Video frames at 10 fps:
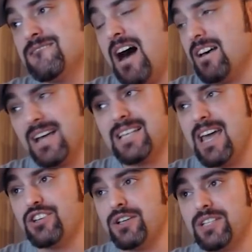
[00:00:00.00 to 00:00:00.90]
I'll get to
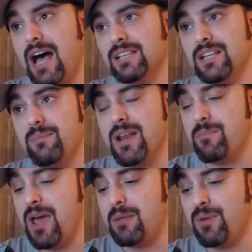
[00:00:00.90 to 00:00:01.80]
AJ Styles in a minute,
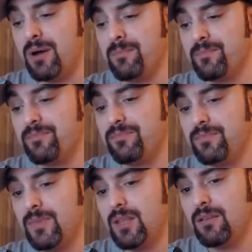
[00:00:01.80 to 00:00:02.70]
man, but
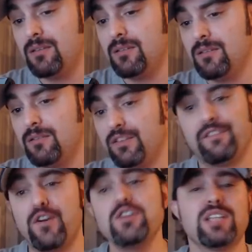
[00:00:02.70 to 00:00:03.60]
for the
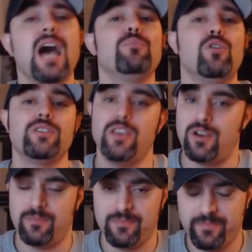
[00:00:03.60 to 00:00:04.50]
first time all year,
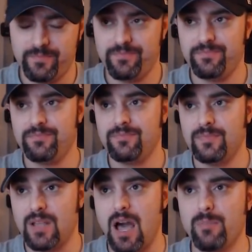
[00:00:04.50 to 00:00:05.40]

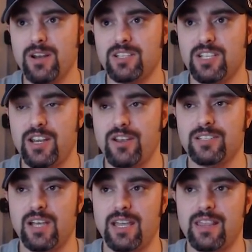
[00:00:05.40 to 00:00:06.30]
I'm going to sit here and
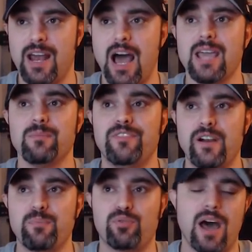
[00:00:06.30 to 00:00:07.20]
tell you that I am
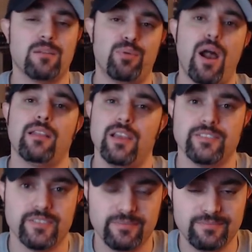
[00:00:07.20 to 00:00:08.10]
very proud of Brock
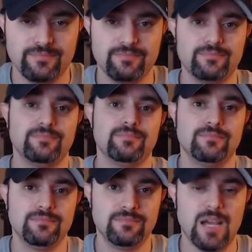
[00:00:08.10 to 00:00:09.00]
Lesnar.
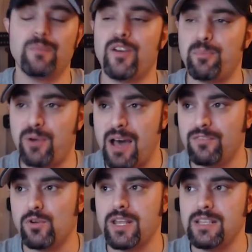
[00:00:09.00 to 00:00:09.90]
I'm very proud of
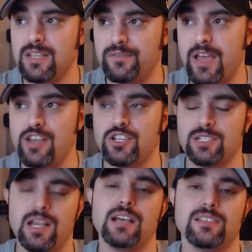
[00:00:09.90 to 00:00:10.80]
what he did for AJ
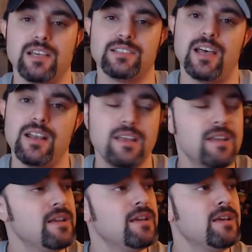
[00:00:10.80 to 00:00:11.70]
Styles last night.
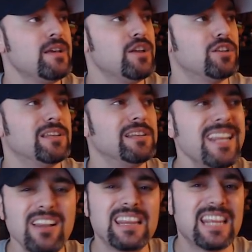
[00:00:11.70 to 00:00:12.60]
You know, the
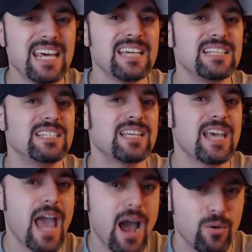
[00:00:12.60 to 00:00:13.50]
little things
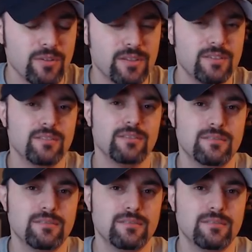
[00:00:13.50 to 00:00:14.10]
count.